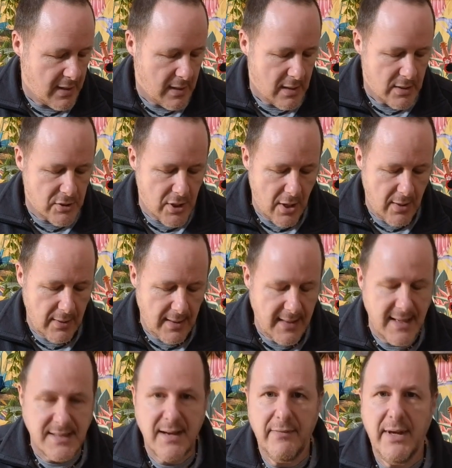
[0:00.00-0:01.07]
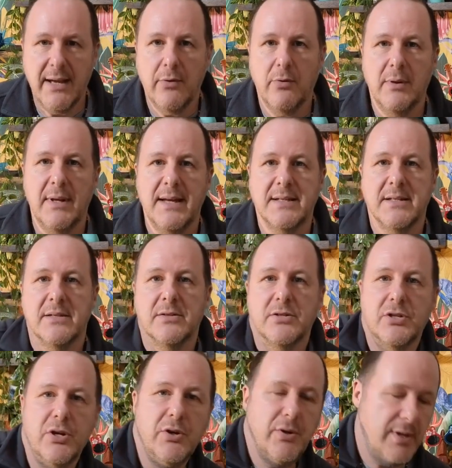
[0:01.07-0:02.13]
So let's have a little listen
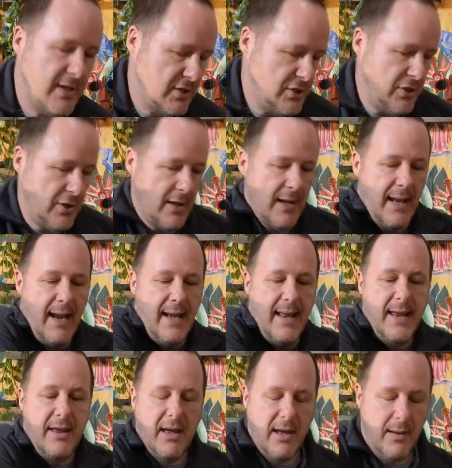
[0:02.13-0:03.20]
to this ukulele